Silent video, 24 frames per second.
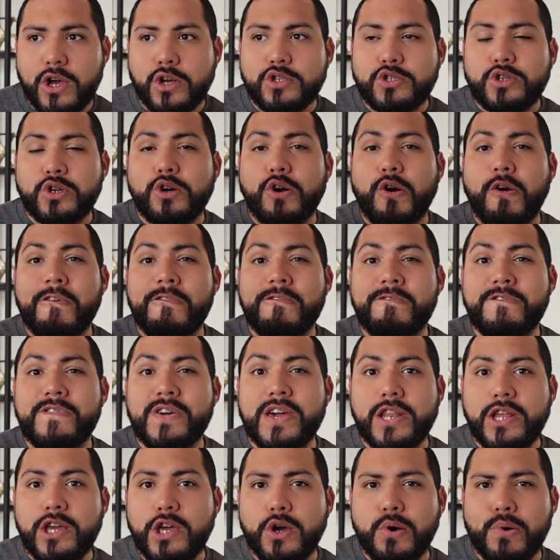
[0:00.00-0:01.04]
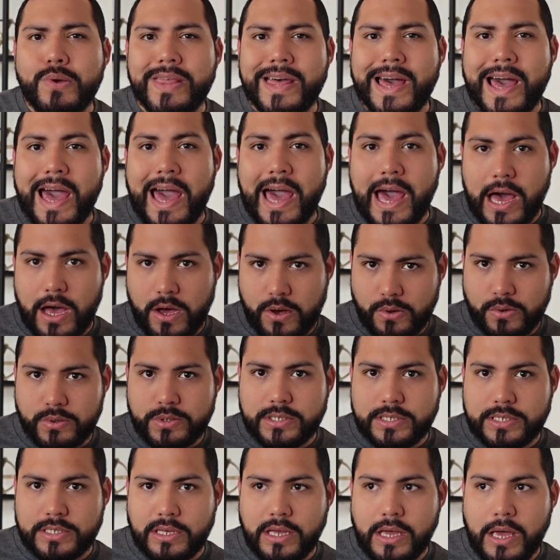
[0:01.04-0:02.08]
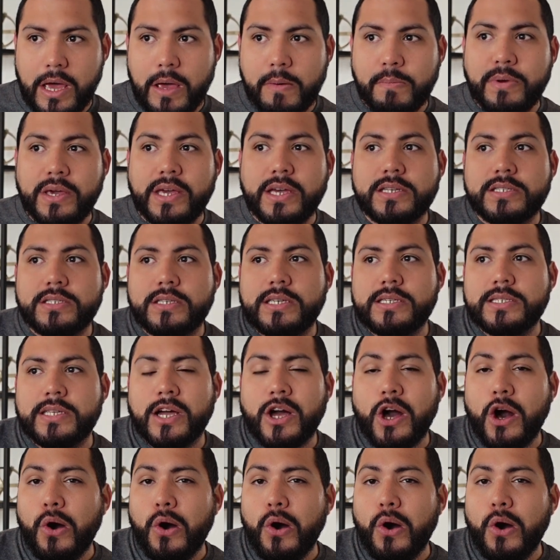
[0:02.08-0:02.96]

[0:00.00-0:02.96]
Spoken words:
to go video the house because he's like,